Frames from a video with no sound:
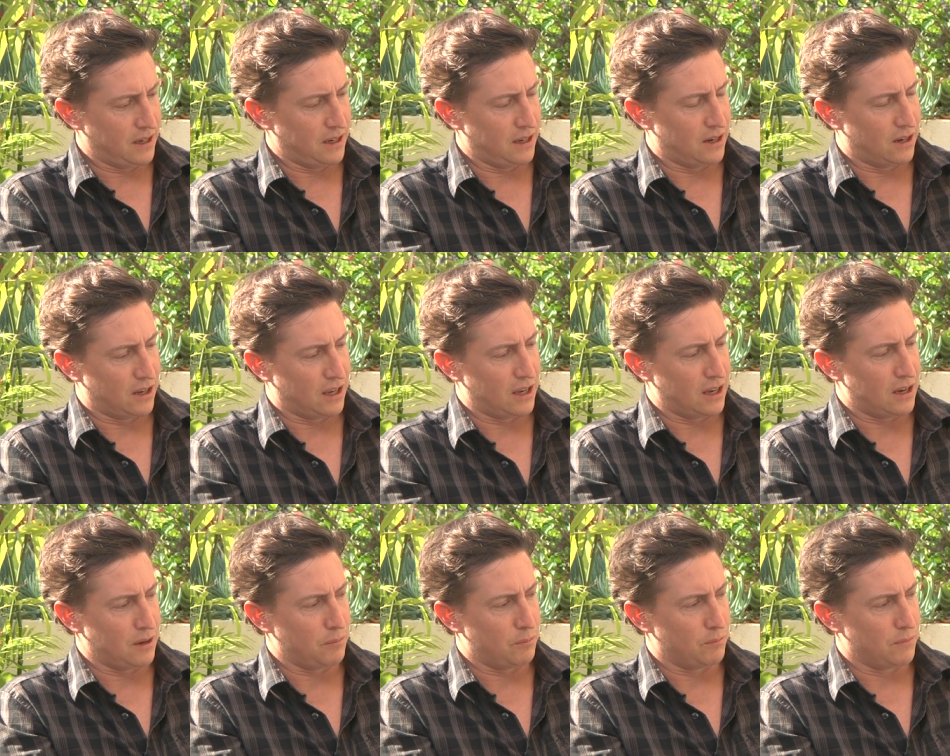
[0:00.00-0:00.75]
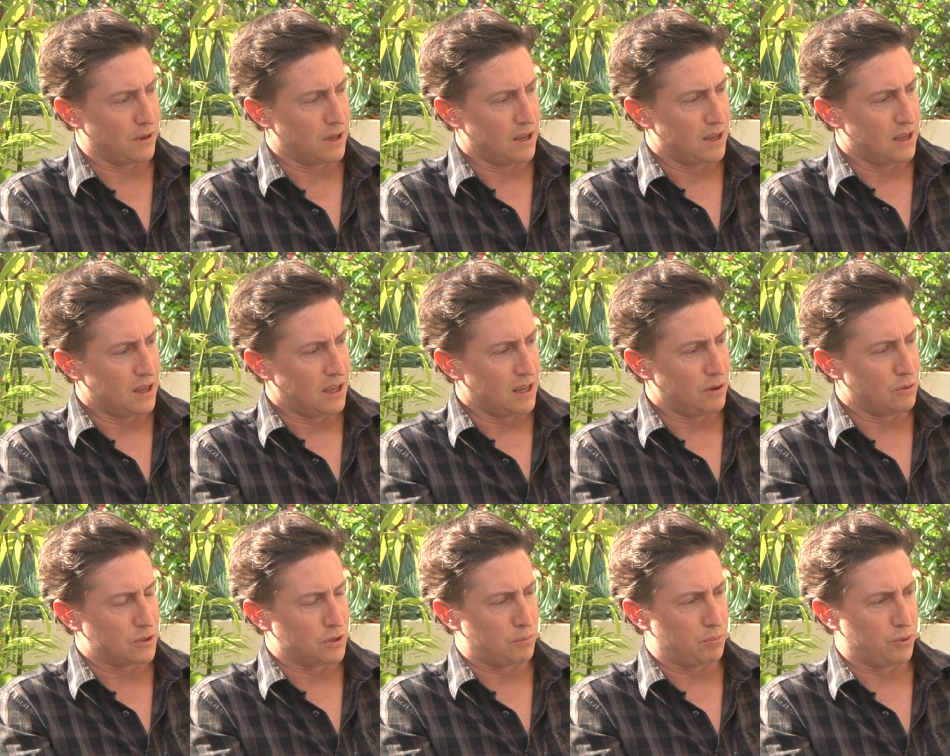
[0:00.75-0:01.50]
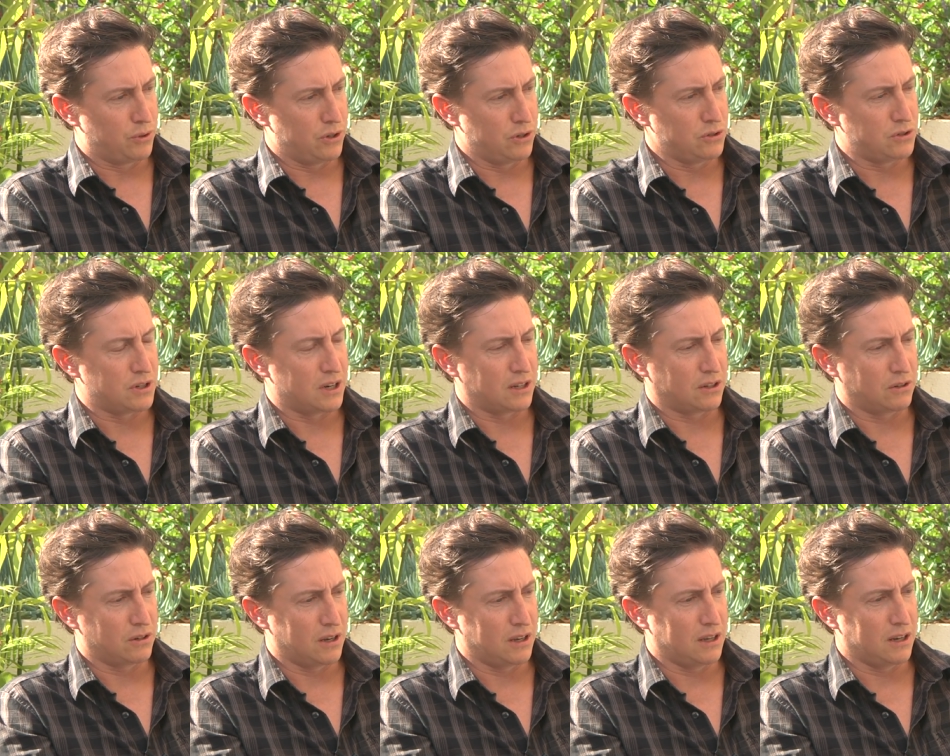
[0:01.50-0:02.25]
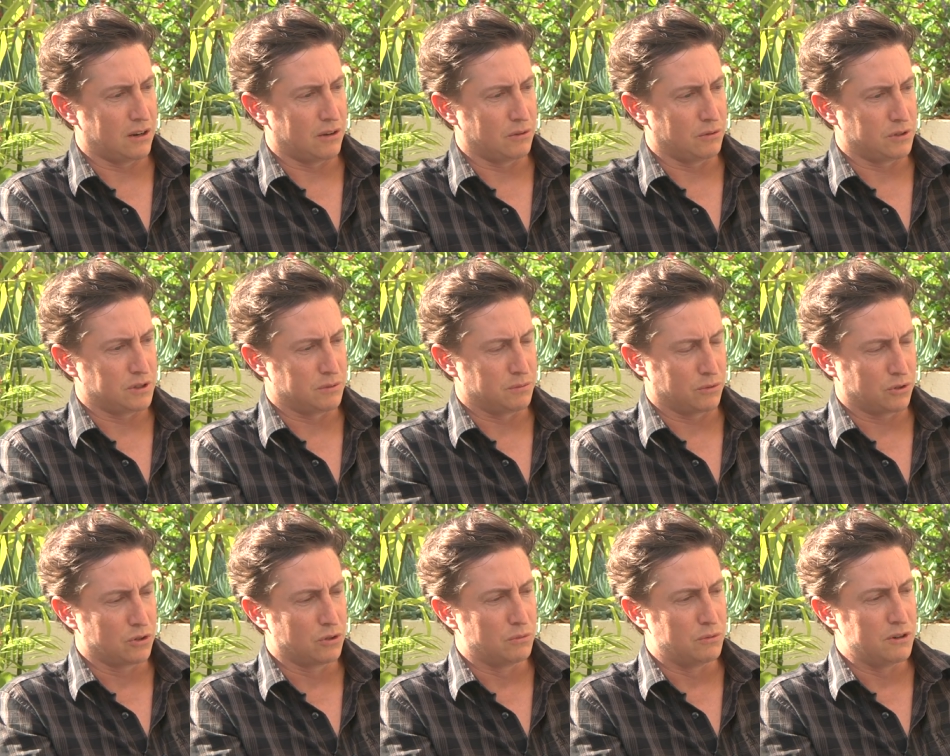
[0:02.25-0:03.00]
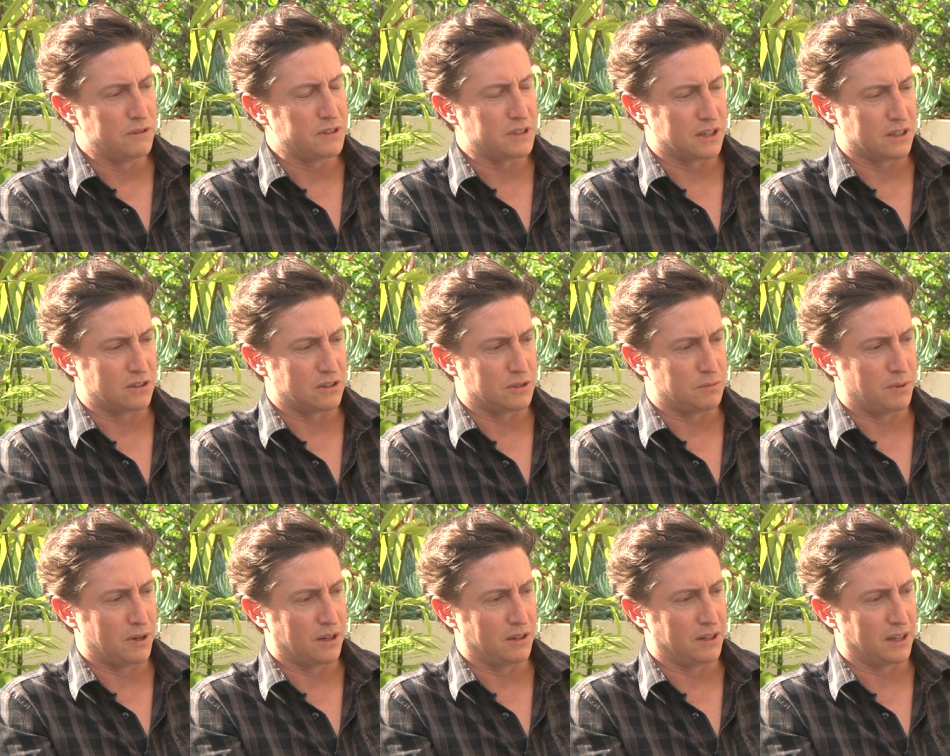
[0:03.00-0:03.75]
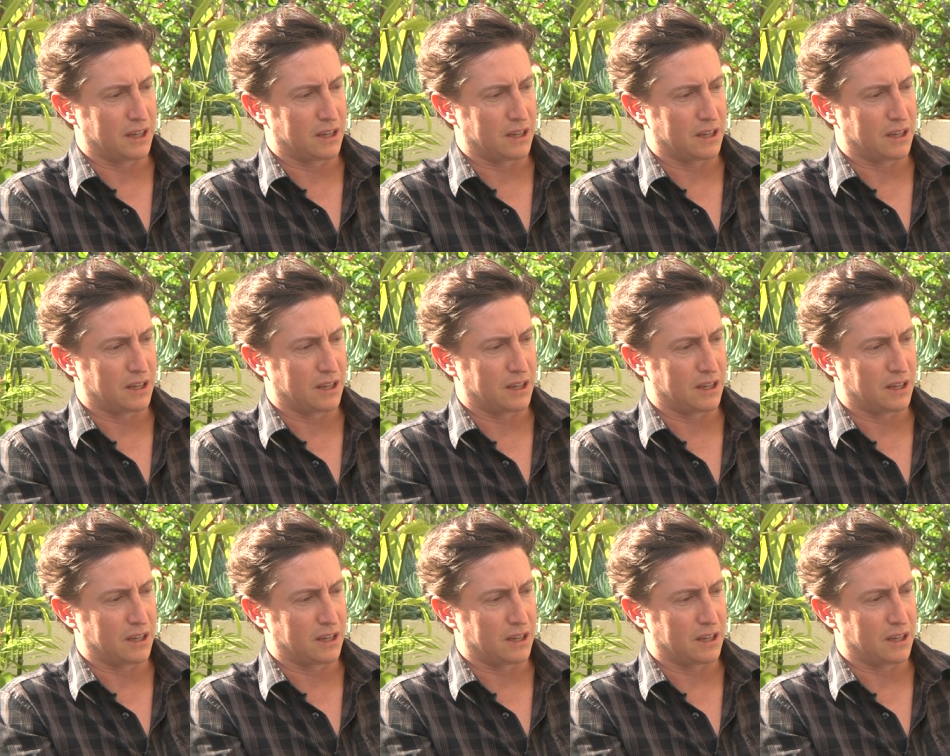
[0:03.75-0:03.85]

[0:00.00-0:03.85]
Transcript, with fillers: you know, he he was a producer, had, you know, some cool movies under his belt.